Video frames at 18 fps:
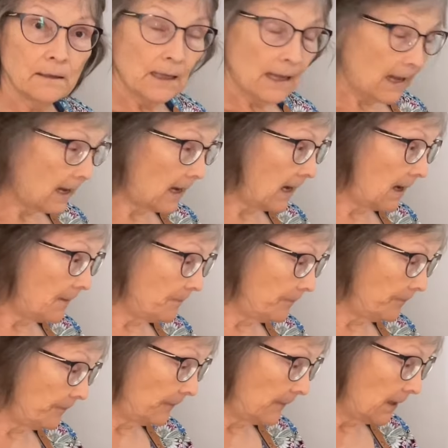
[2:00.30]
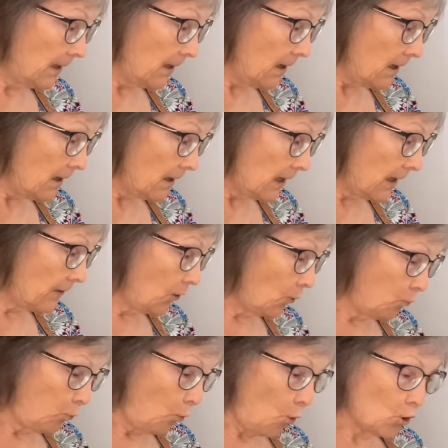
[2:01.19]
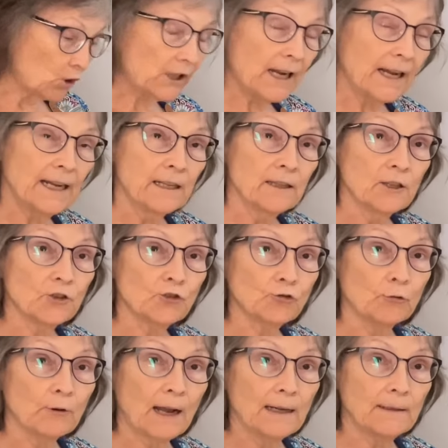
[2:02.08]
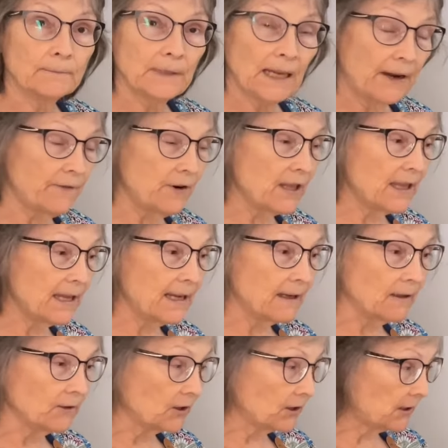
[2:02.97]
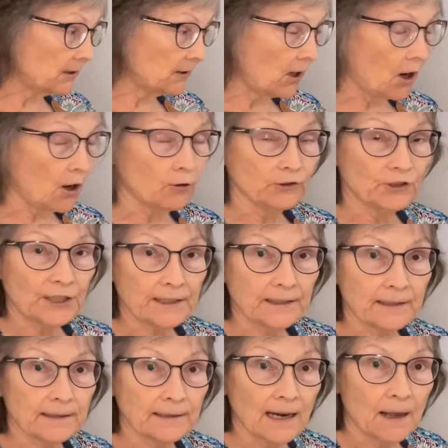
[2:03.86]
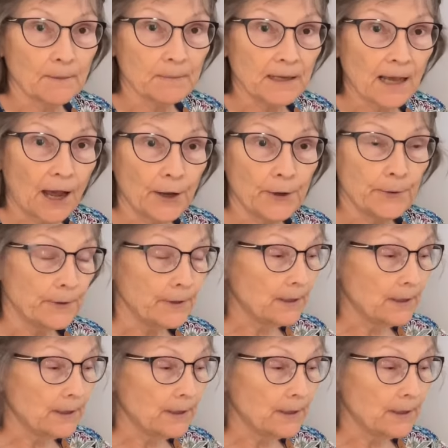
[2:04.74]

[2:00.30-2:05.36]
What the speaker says: the water and the sugar. Everything else, I'll just go.